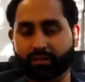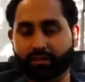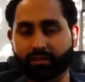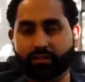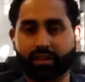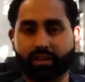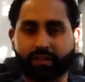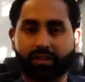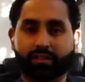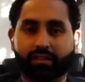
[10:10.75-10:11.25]

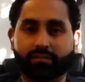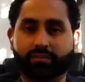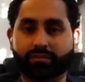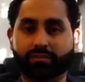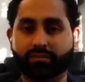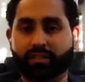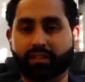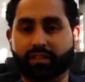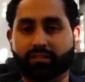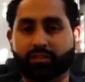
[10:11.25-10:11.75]
like I was
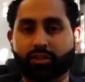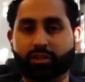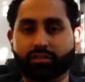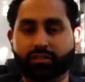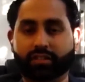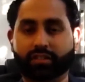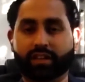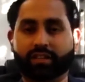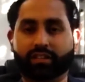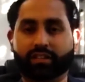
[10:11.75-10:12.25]
just like
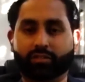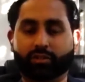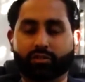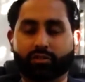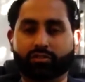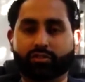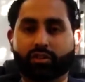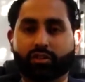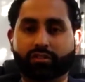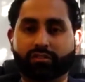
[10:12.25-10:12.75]
connecting
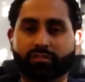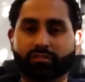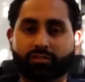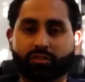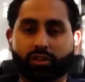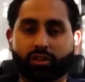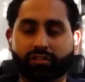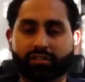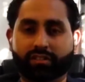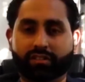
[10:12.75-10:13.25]
those
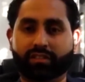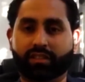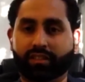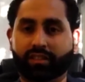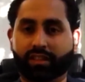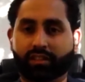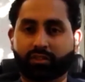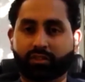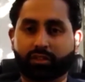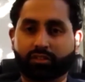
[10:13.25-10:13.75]
dots and
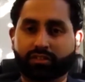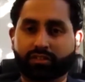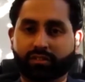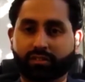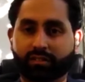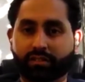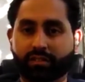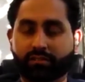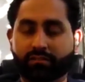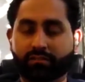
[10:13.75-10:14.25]
thinking
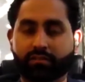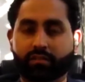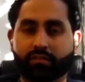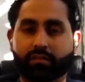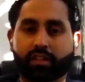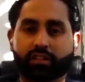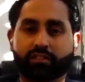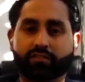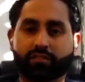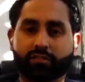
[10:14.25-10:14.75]
logically the
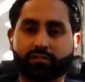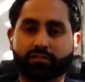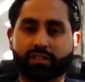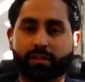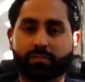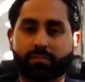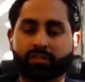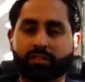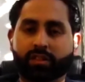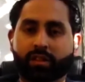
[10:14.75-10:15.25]
next few
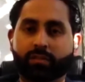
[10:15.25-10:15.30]
steps.